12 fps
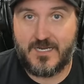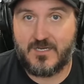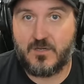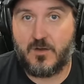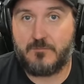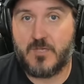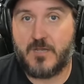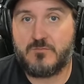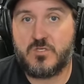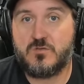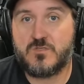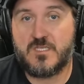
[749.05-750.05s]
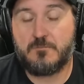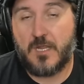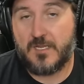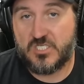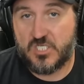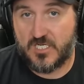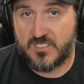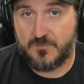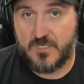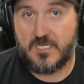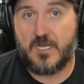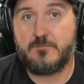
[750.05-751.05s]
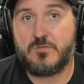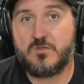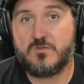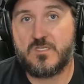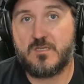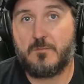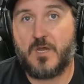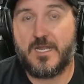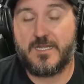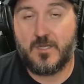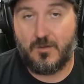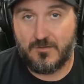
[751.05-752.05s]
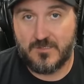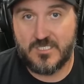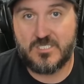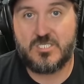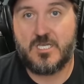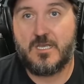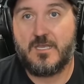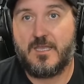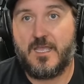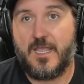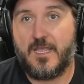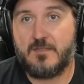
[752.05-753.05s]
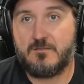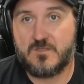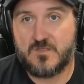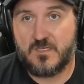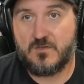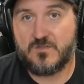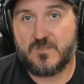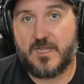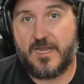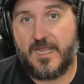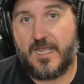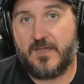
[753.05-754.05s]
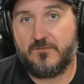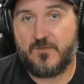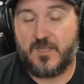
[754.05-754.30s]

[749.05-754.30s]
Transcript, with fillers: you know, I'm, I'm using my judgment, I'm using my knowledge and the skills that I have,